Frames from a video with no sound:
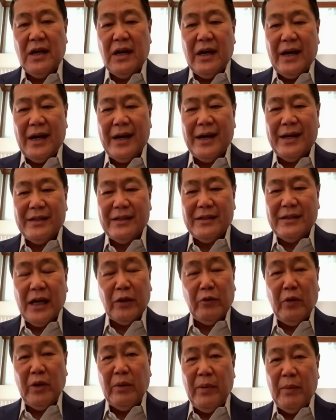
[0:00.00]
And that
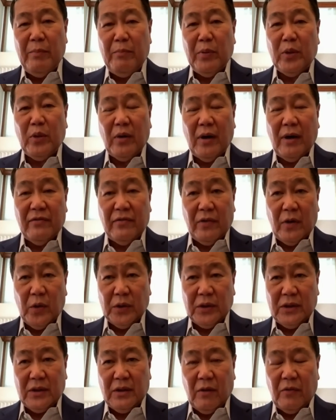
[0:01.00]
will be put to a vote.
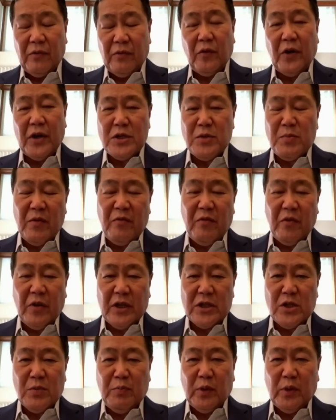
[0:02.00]
Of course, before it's
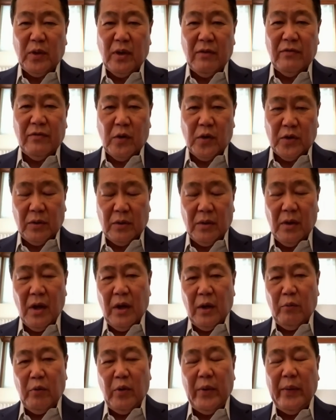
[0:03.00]
put to a vote,
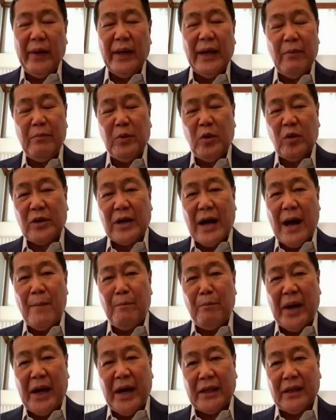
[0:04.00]
we will have to
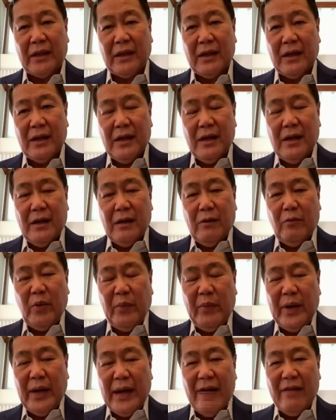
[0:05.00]
campaign. We
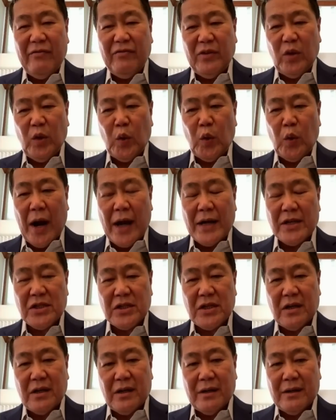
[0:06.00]
will have to ask
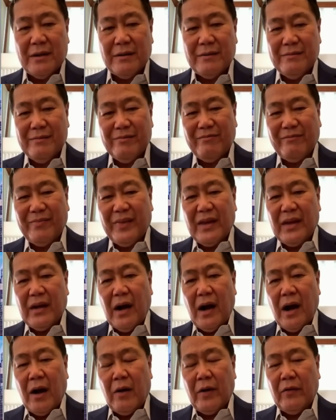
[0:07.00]

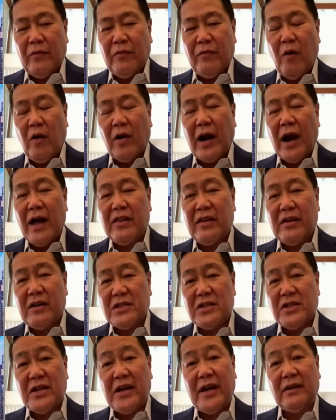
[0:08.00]
our 4 other
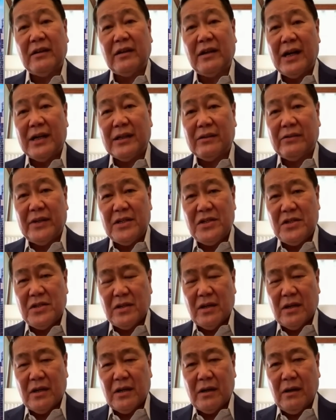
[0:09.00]
ASEAN countries
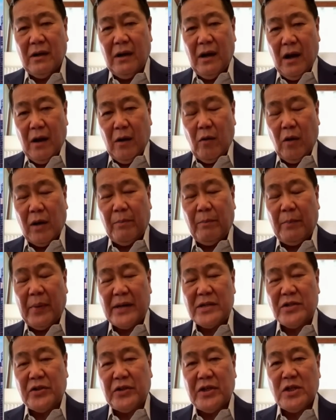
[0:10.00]
who are
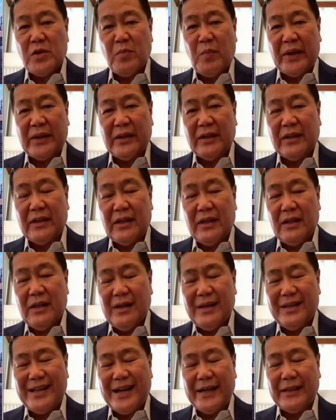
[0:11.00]
prejudiced by the
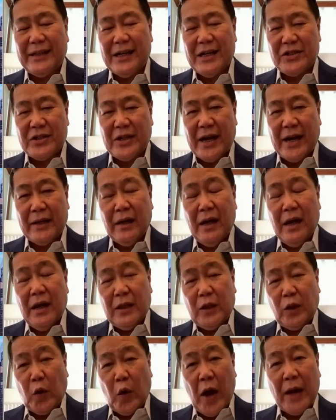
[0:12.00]
nine dash line
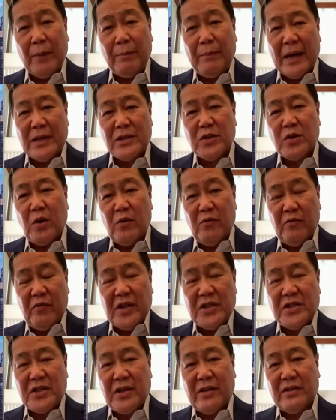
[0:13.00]
to help us convince
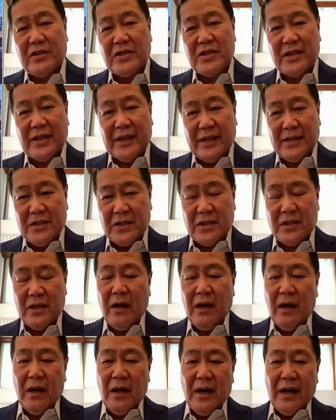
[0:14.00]
other states.
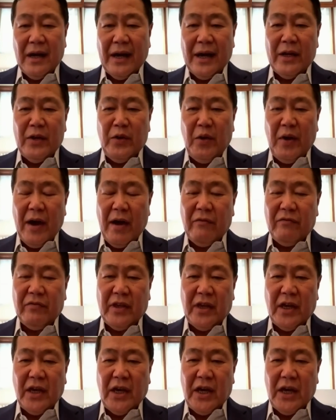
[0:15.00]
And you have
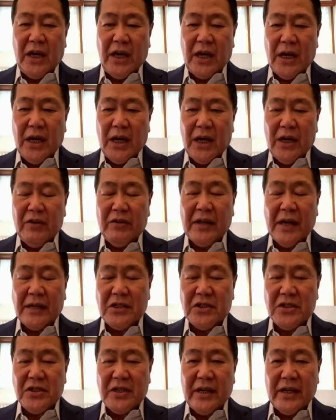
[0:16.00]
the United
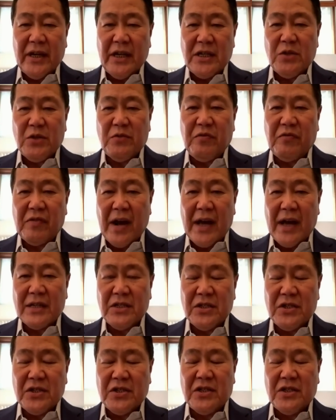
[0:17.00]
States,
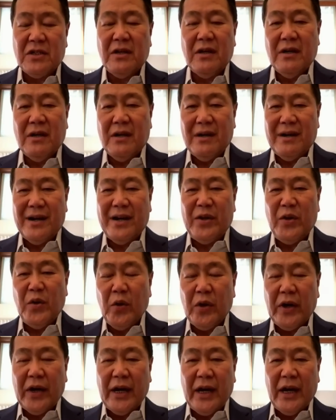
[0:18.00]
France,
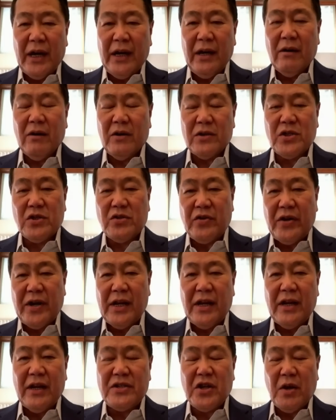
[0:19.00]
UK,
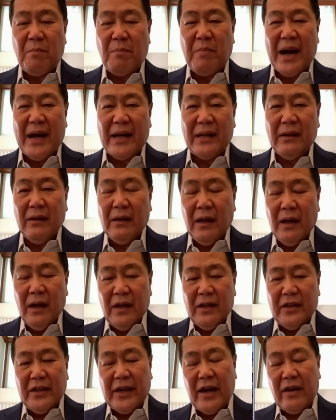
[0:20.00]
Australia, Japan.
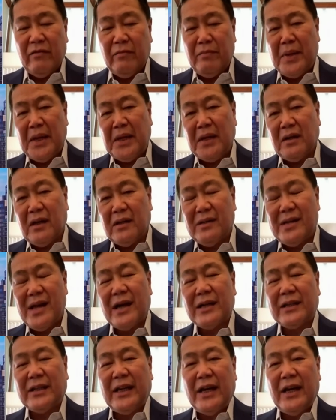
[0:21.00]
They have been
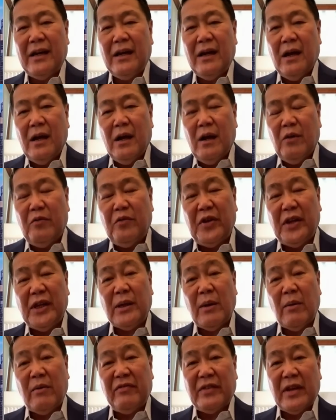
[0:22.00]
conducting freedom
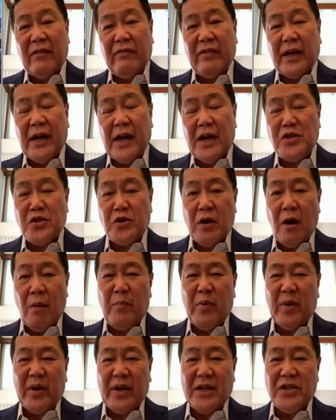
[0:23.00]
of navigation
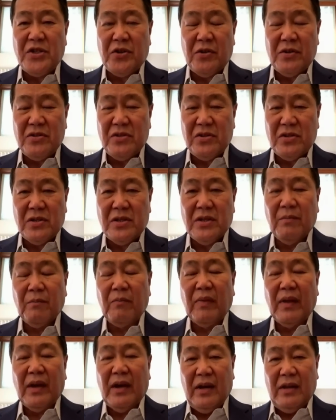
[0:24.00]
operations
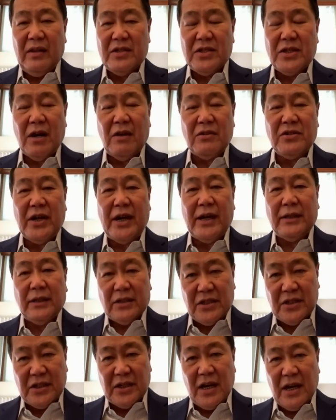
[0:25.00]
in the South China
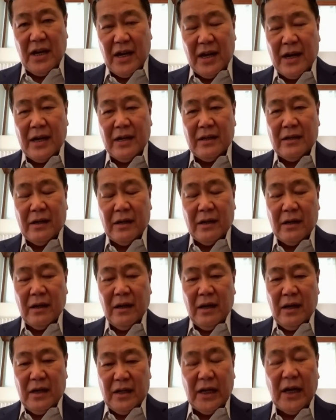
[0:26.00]
Sea, and
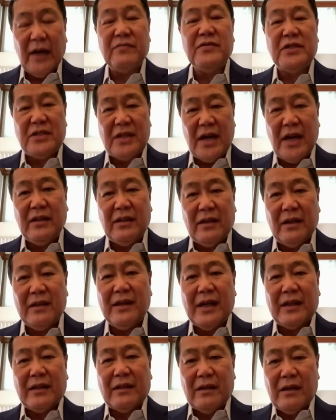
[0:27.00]
they have stated
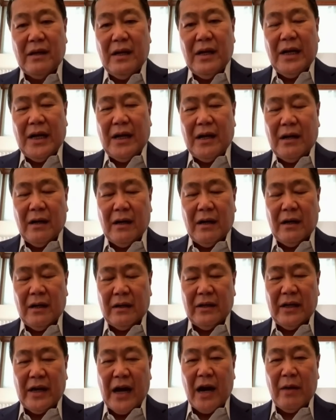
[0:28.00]
that
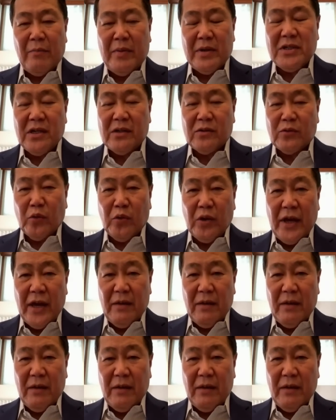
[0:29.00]
the arbitral ruling